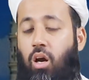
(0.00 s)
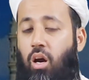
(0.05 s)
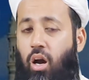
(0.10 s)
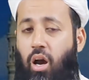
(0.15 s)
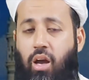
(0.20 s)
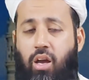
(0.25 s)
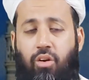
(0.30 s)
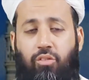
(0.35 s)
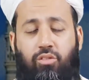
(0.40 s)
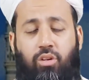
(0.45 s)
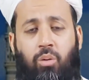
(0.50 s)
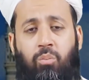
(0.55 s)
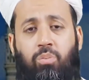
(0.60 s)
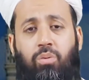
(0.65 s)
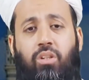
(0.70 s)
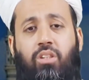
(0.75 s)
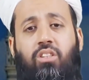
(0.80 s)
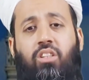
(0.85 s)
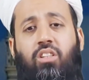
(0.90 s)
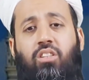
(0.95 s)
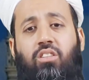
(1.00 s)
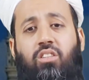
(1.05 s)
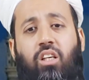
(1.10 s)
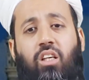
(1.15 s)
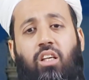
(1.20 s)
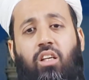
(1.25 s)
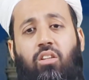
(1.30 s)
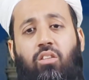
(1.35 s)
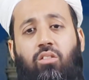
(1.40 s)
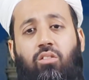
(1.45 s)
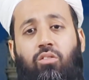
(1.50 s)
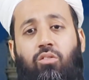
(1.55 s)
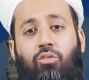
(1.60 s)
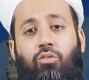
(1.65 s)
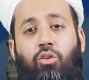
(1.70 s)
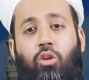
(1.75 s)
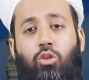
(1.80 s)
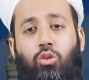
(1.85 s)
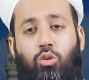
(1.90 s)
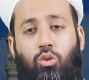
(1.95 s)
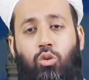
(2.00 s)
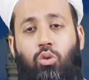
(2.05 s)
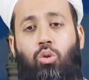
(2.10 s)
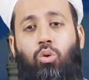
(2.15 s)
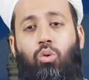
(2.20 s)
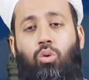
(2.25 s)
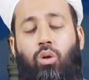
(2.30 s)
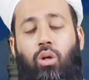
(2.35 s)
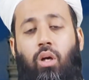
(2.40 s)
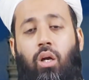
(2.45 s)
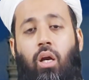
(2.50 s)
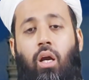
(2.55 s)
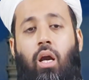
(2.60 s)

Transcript: I have completed deen for you